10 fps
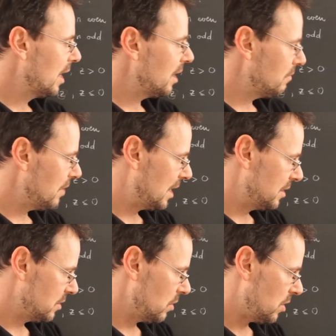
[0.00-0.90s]
If n
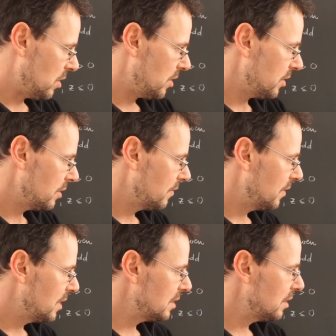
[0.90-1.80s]
is odd,
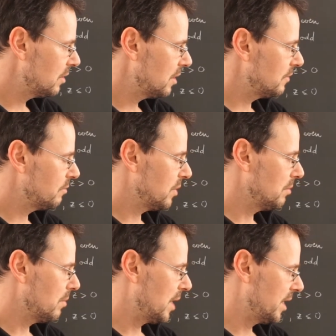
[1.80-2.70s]
this here gives me
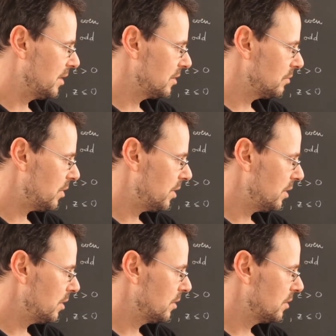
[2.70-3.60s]
minus
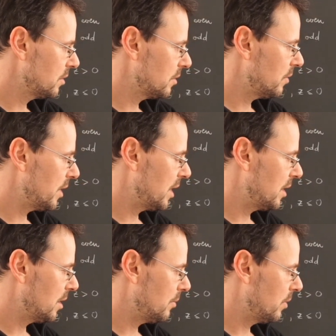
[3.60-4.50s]
1. So I
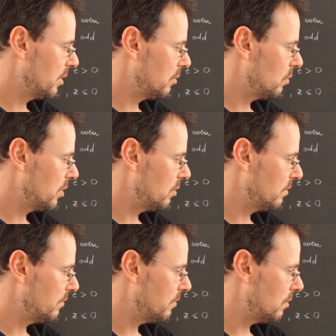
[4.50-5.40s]
end up with
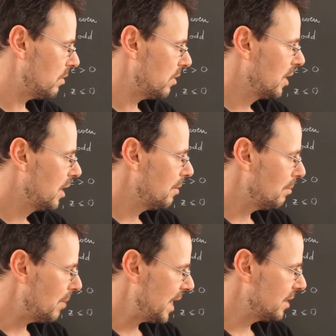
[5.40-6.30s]
1/4
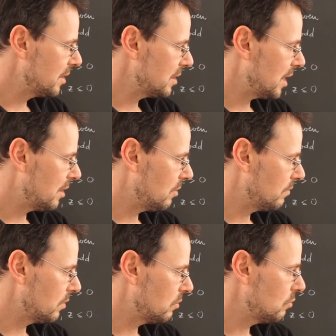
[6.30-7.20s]
minus n
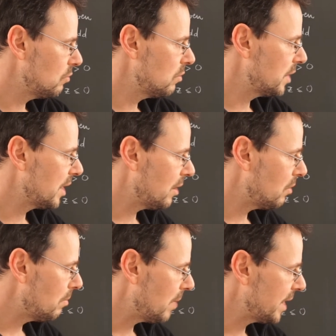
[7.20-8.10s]
over 2. And
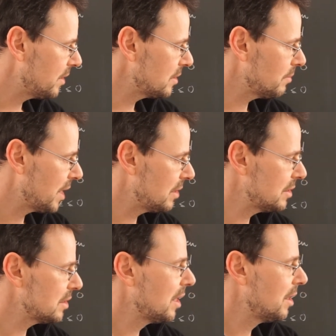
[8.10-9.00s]
now minus
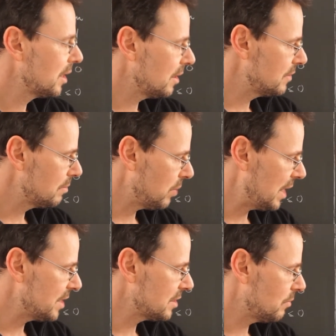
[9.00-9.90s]
minus gives
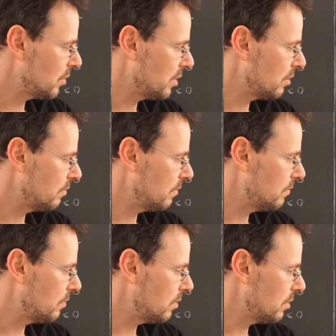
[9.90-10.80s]
plus
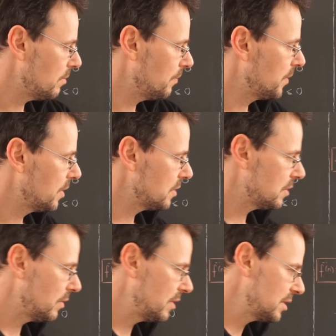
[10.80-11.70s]
1/4.
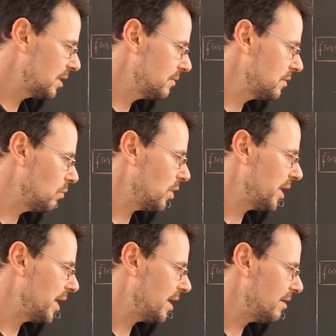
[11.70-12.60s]
So this gives
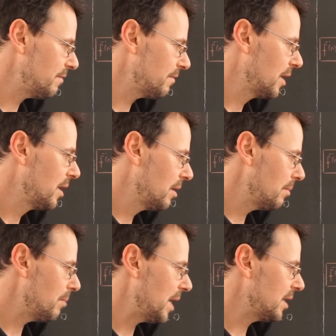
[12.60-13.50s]
1/2
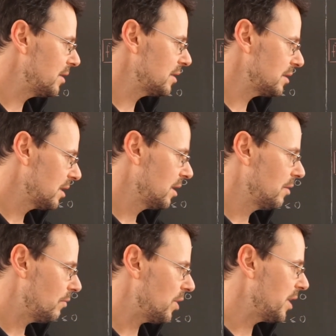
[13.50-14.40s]
minus
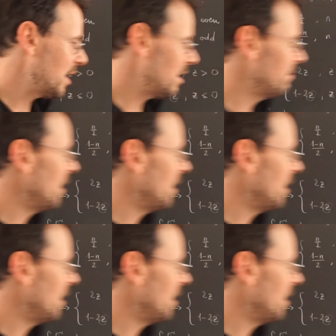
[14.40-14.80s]
1/2